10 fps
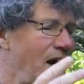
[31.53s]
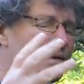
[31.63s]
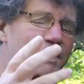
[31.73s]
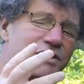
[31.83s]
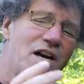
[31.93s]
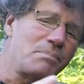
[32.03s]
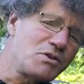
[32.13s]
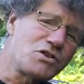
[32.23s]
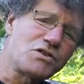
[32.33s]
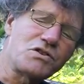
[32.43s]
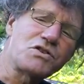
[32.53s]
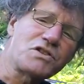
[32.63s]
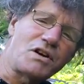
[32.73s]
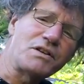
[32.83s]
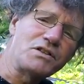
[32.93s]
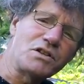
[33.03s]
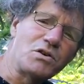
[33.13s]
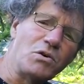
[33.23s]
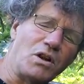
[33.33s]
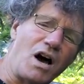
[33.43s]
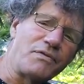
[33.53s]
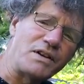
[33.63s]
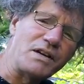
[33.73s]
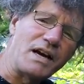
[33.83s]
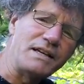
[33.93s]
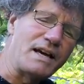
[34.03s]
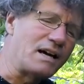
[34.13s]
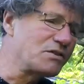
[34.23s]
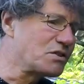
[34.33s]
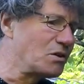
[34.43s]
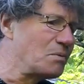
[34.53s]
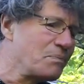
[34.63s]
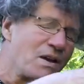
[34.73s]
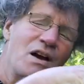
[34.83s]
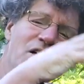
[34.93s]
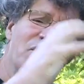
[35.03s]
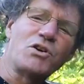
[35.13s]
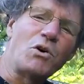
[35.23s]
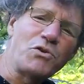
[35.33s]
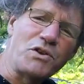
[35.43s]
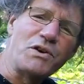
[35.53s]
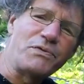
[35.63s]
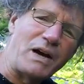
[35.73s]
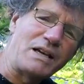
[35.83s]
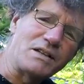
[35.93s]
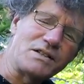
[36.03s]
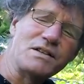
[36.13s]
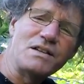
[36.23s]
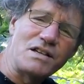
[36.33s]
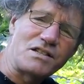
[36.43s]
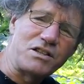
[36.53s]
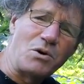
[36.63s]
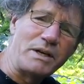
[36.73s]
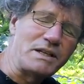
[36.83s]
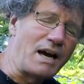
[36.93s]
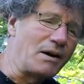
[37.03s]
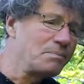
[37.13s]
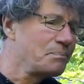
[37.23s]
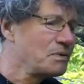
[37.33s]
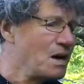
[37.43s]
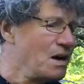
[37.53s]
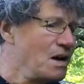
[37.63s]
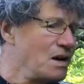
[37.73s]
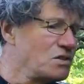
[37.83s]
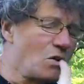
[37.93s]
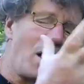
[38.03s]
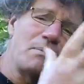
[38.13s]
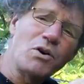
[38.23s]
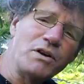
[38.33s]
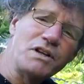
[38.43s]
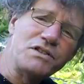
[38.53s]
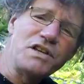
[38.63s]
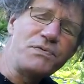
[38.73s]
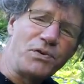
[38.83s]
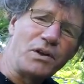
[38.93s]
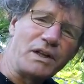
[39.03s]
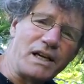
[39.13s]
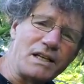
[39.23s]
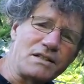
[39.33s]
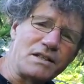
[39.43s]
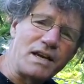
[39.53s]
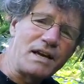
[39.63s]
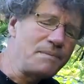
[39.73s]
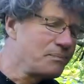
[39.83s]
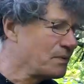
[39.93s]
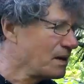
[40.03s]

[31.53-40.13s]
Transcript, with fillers: and the temperatures are starting to cool off at night now, so the growth on the ficus is slowing down. So I'm going to defoliate it today